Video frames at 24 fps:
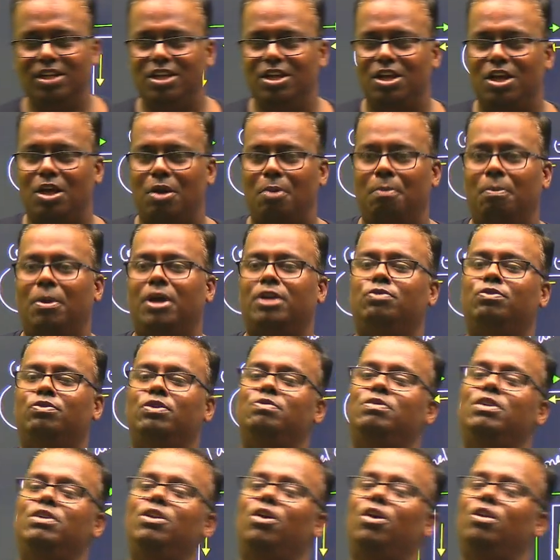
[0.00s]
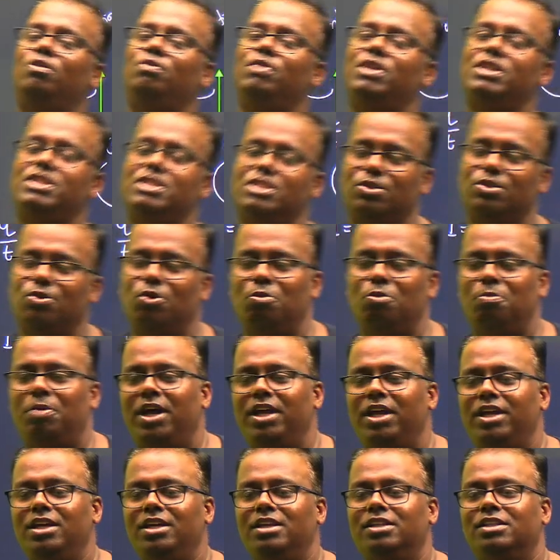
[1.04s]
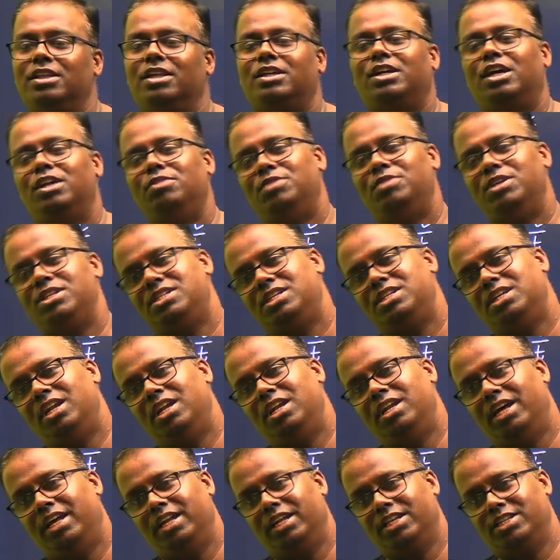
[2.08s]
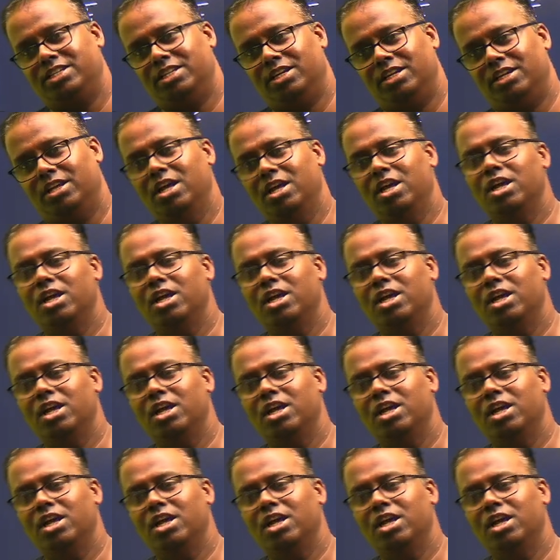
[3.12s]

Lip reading: but we will always go by the conventional direction.